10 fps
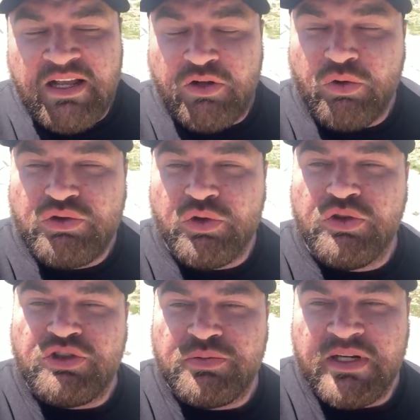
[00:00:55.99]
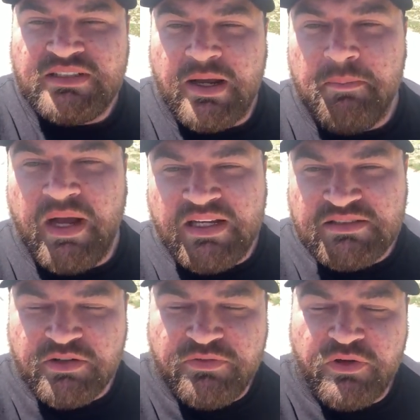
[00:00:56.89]
Also, just want to say a
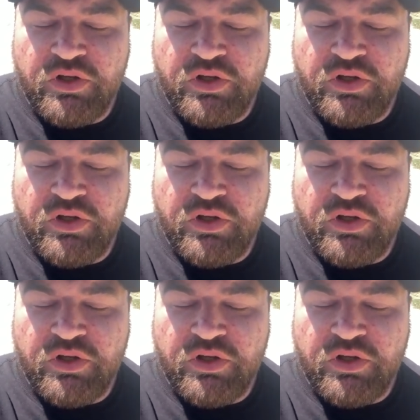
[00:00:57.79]
massive